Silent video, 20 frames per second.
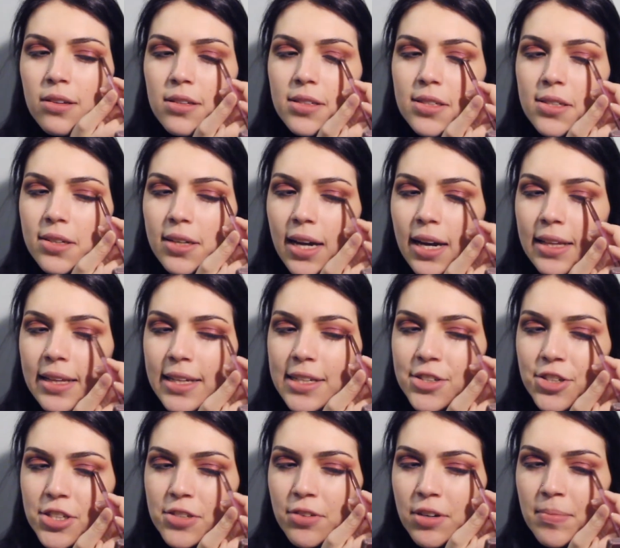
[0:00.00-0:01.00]
So yeah, that's
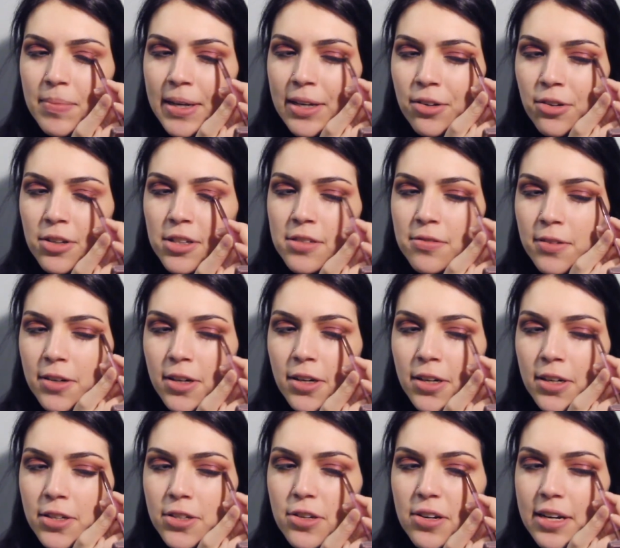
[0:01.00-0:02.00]
just one of my goals
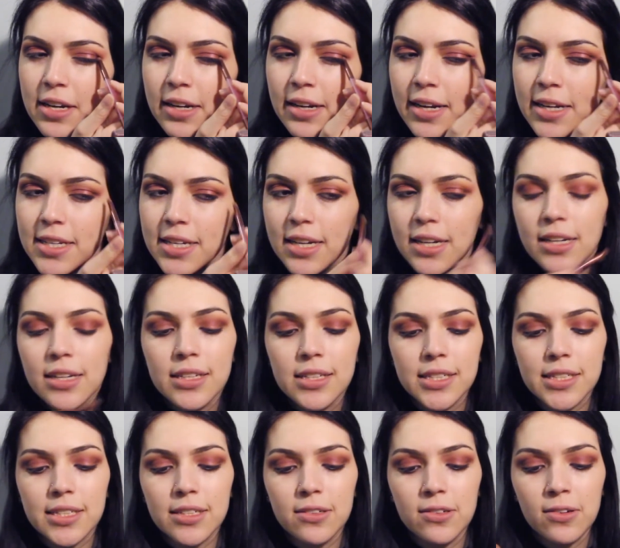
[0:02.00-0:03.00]
for 2019,
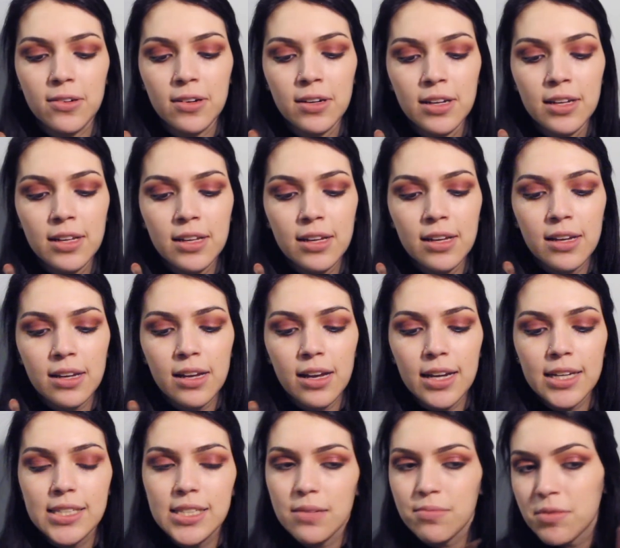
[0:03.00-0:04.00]
is to
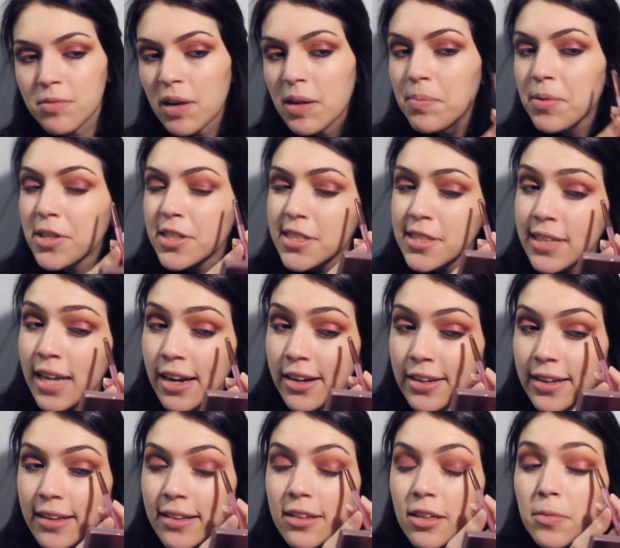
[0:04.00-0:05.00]
accept my
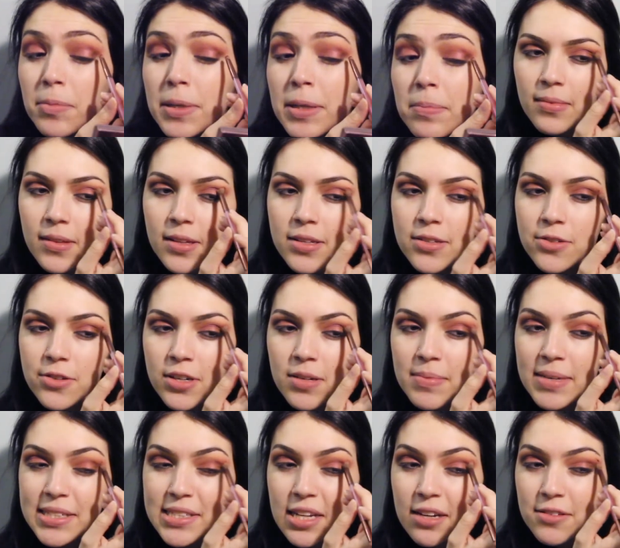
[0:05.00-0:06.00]
personality a little bit. Don't give
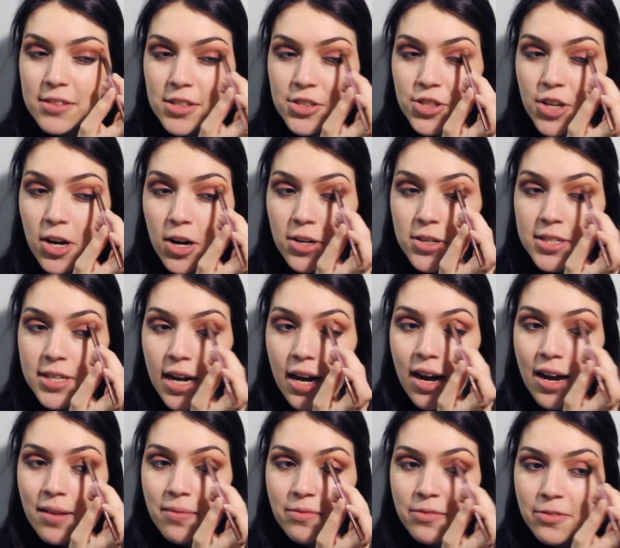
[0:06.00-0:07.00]
myself such a hard
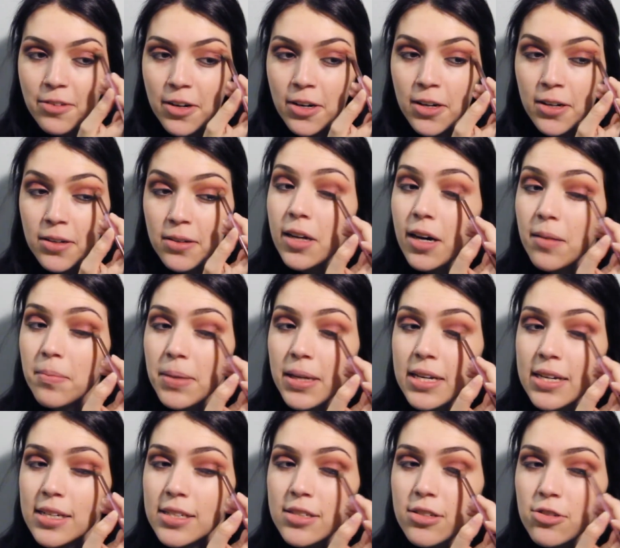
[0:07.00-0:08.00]
time for not
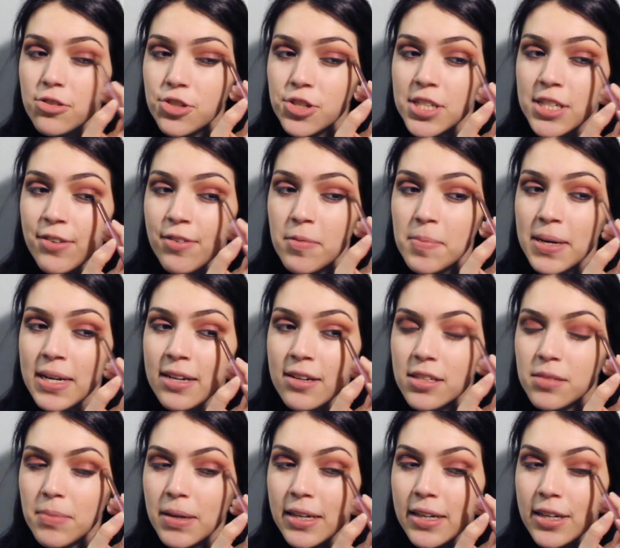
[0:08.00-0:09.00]
being as social as everybody
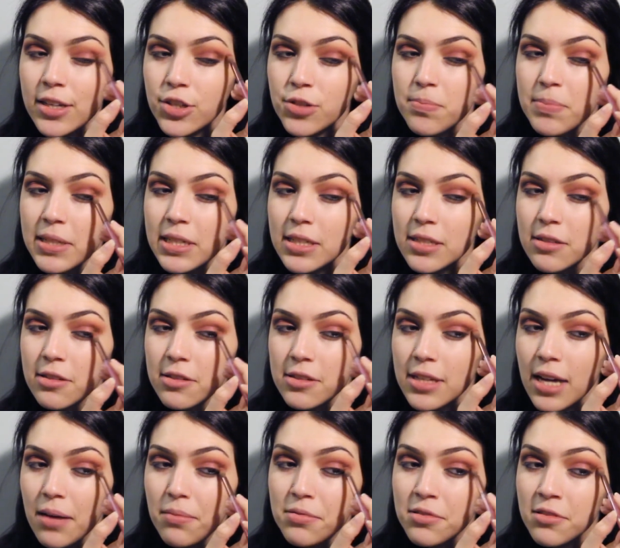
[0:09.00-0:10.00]
else my age, because there's
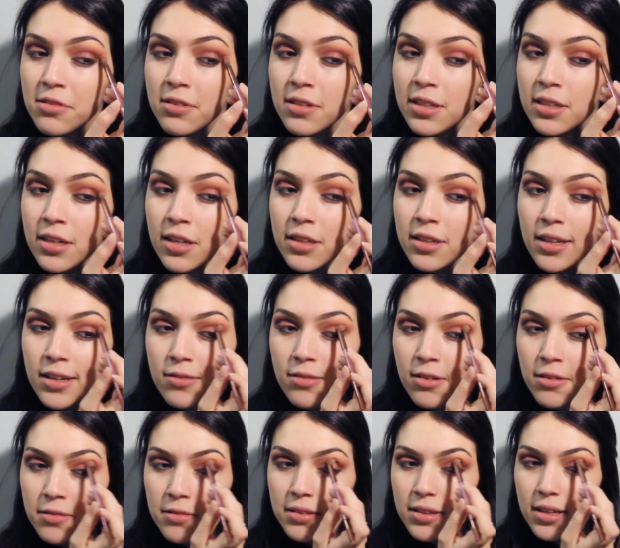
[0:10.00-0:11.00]
absolutely nothing
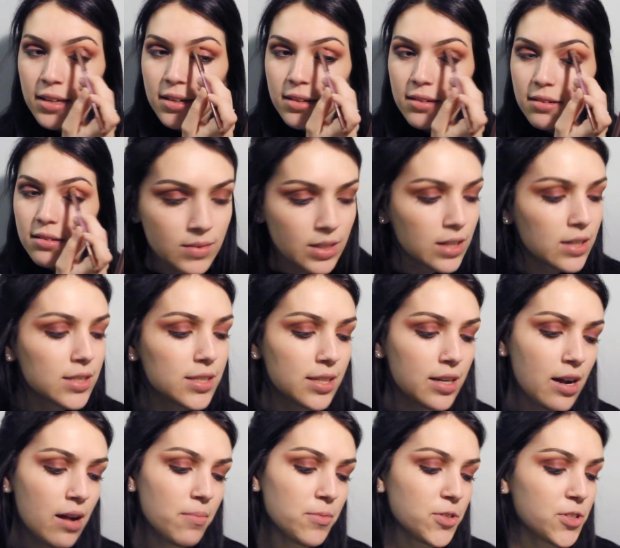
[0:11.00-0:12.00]
wrong with that. So
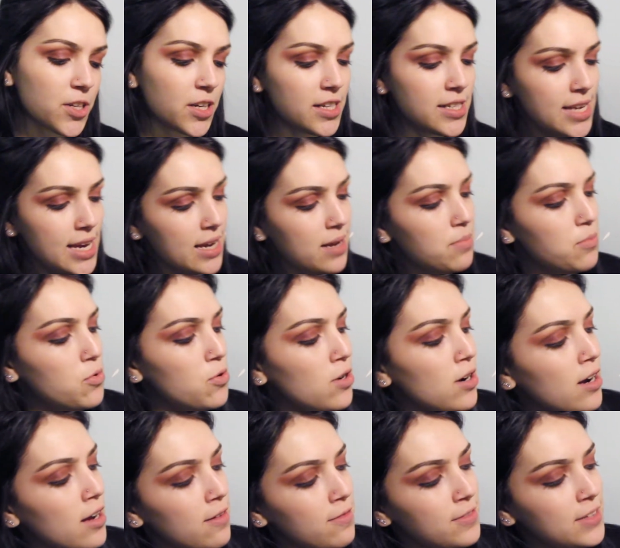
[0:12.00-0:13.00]
now I'm just going to take more
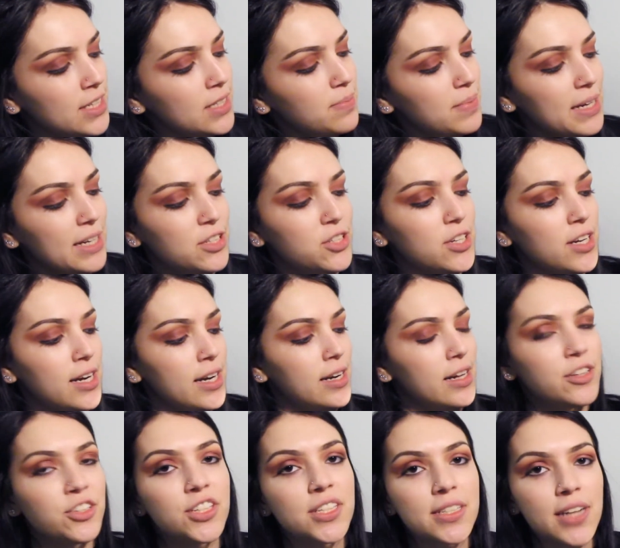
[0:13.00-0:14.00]
of this pink shade
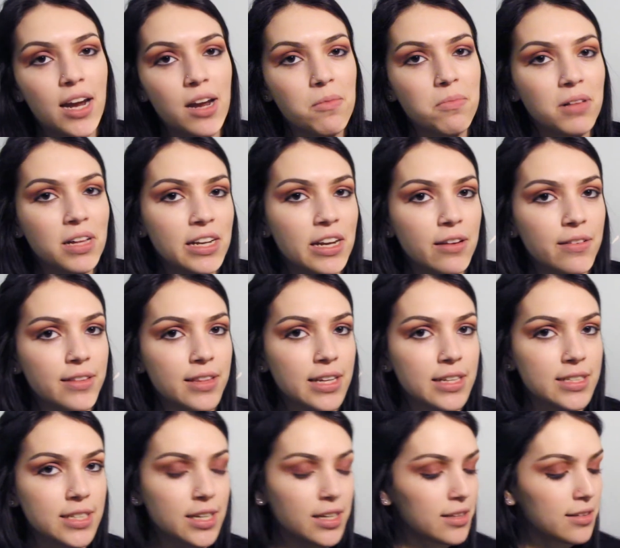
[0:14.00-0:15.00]
and just kind of blend everything
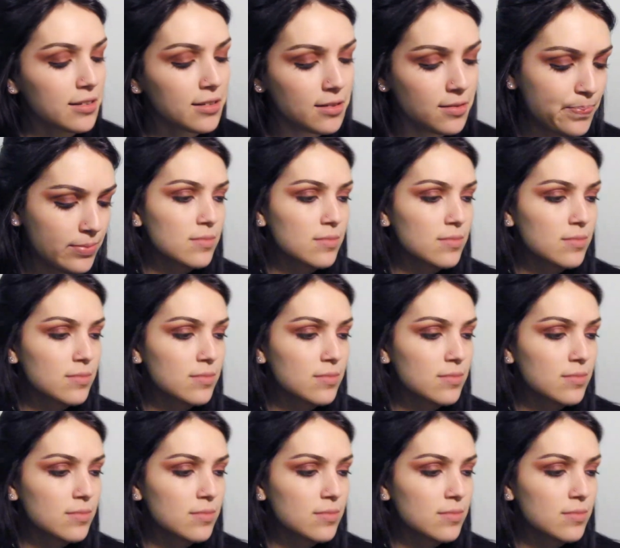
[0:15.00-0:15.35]
together.